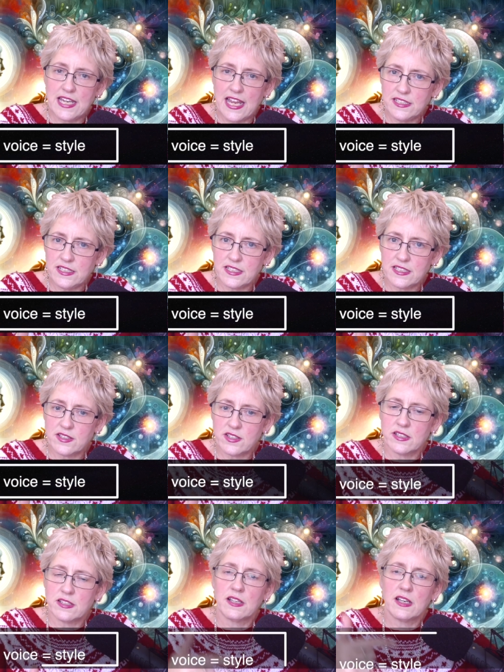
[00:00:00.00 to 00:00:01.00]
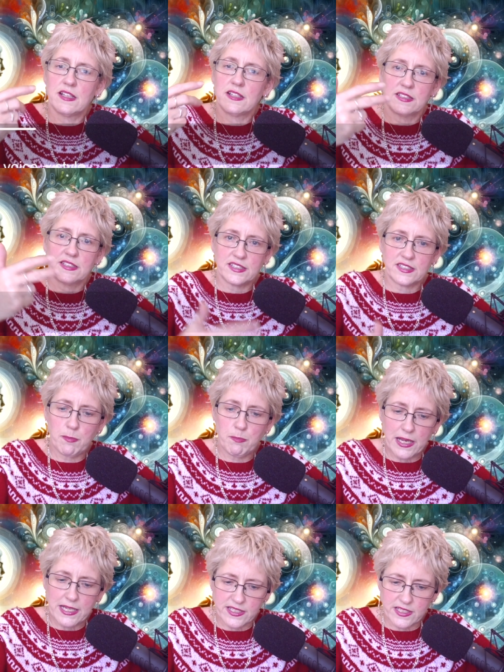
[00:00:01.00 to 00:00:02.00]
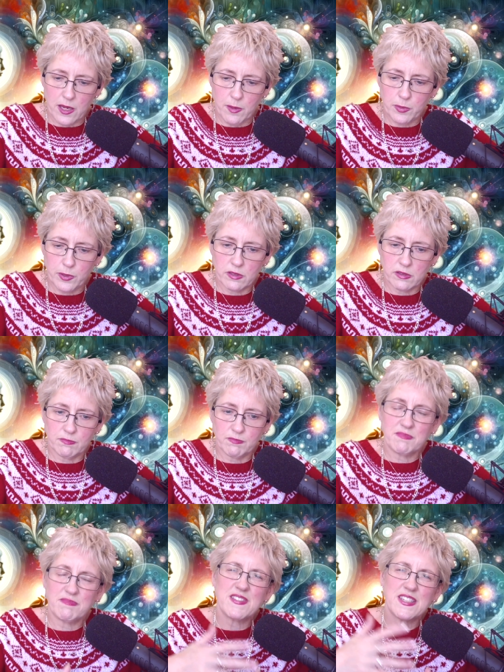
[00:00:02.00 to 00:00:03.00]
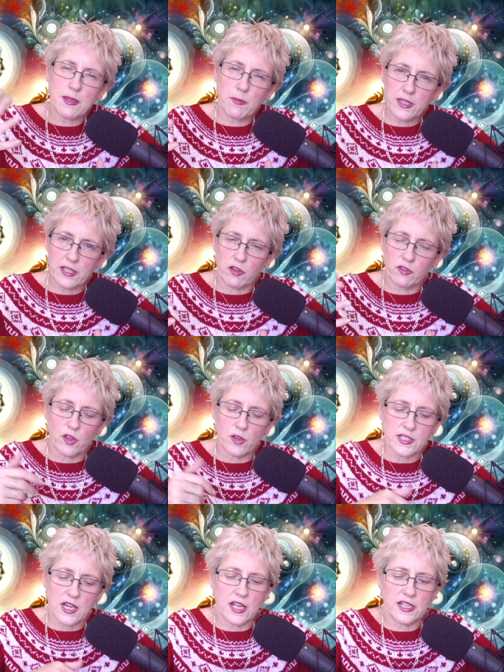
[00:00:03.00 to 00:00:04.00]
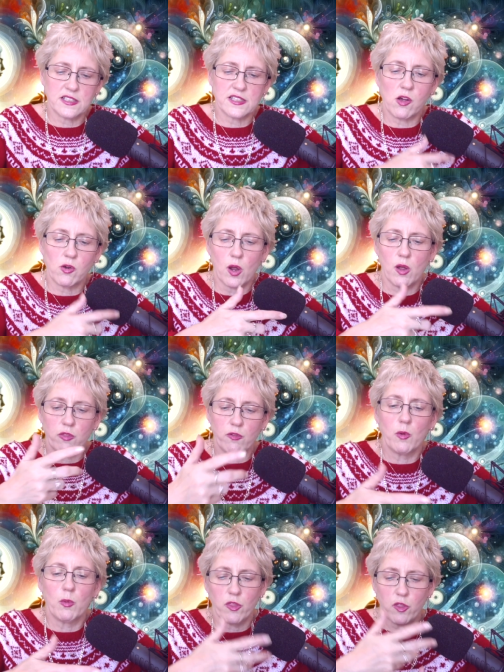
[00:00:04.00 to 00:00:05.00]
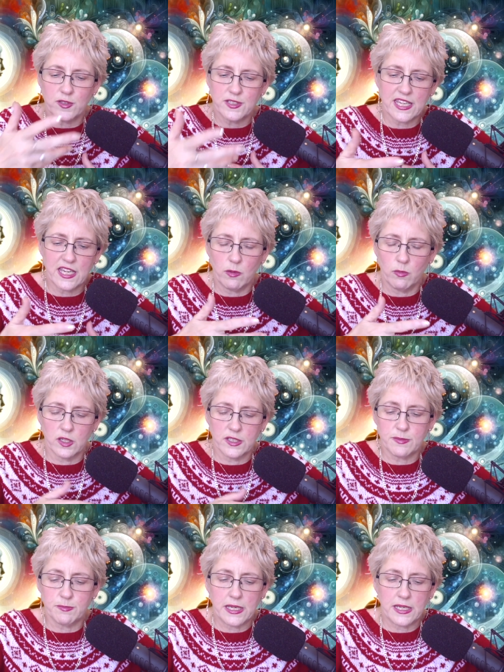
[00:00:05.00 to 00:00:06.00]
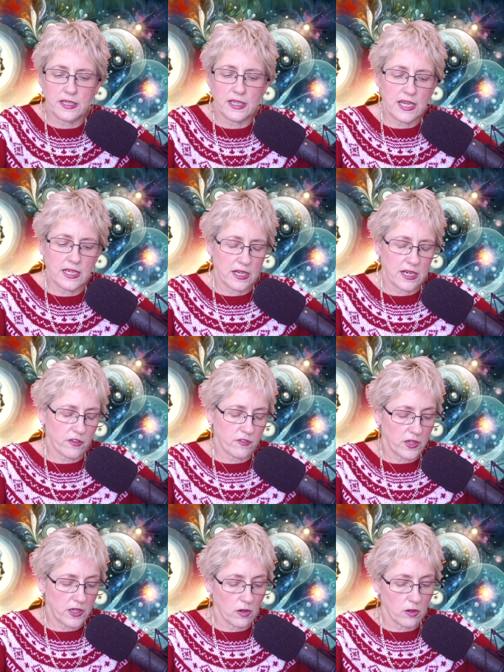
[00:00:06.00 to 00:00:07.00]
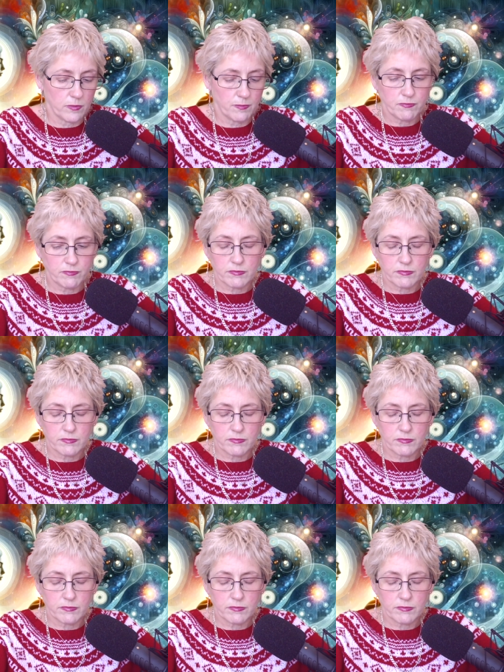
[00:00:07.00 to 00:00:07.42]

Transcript: dense, step by step. Something along those lines. I'll go through what those keywords mean in another video.